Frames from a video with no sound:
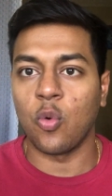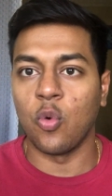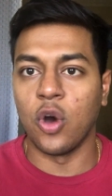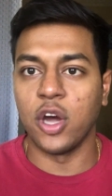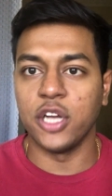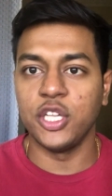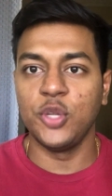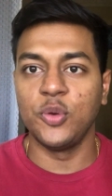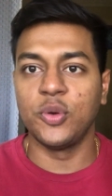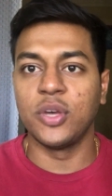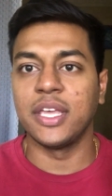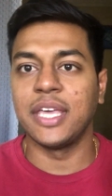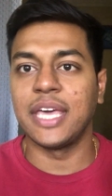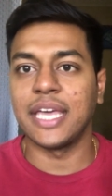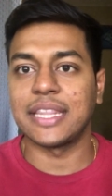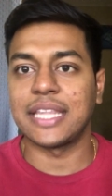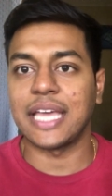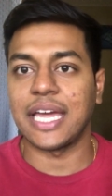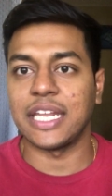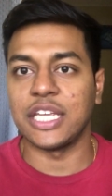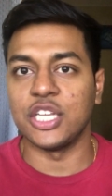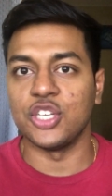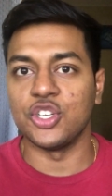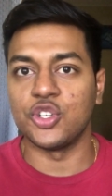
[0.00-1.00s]
One, you could get
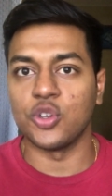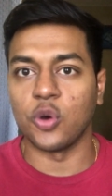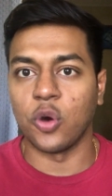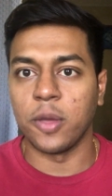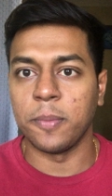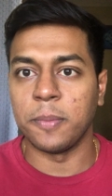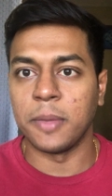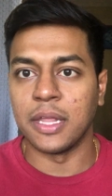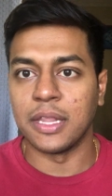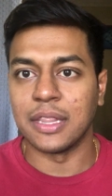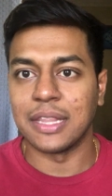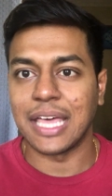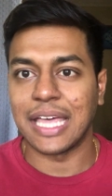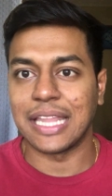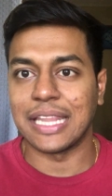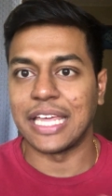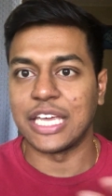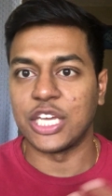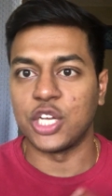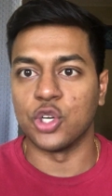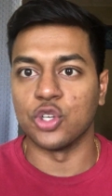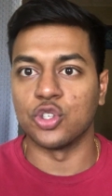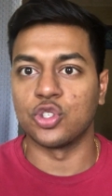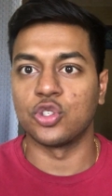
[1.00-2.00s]
that enjoyment that
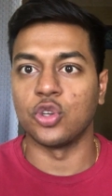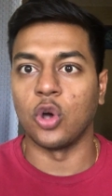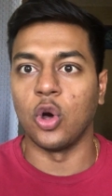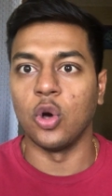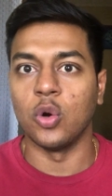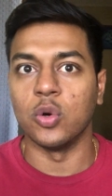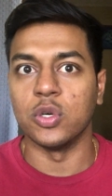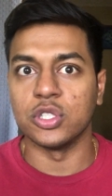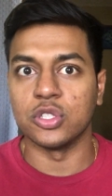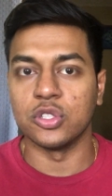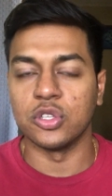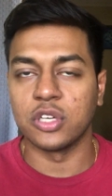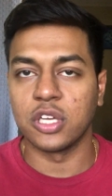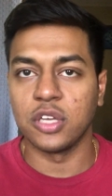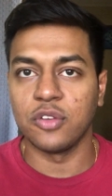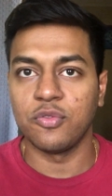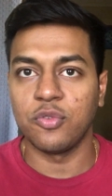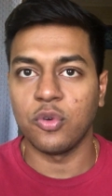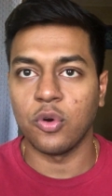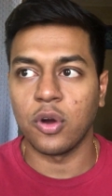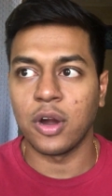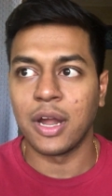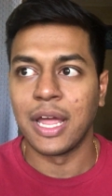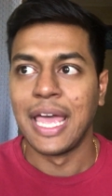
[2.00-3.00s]
like your soul was looking
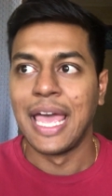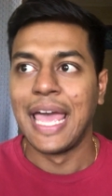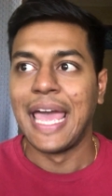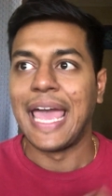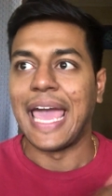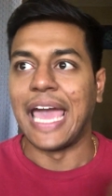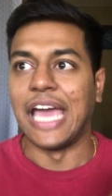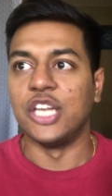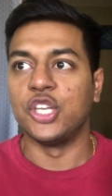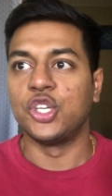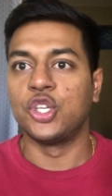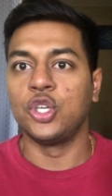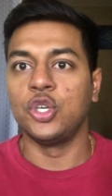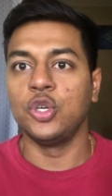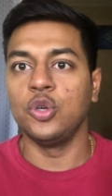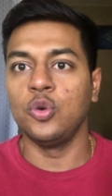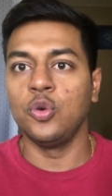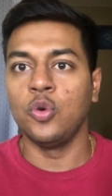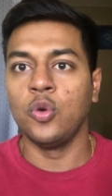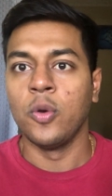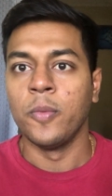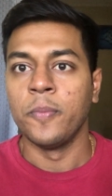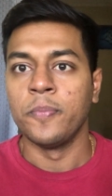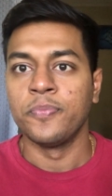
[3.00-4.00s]
for, and
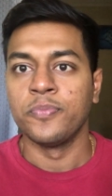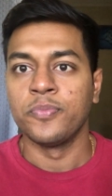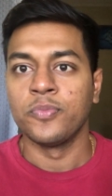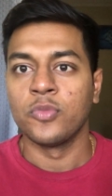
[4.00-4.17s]
two,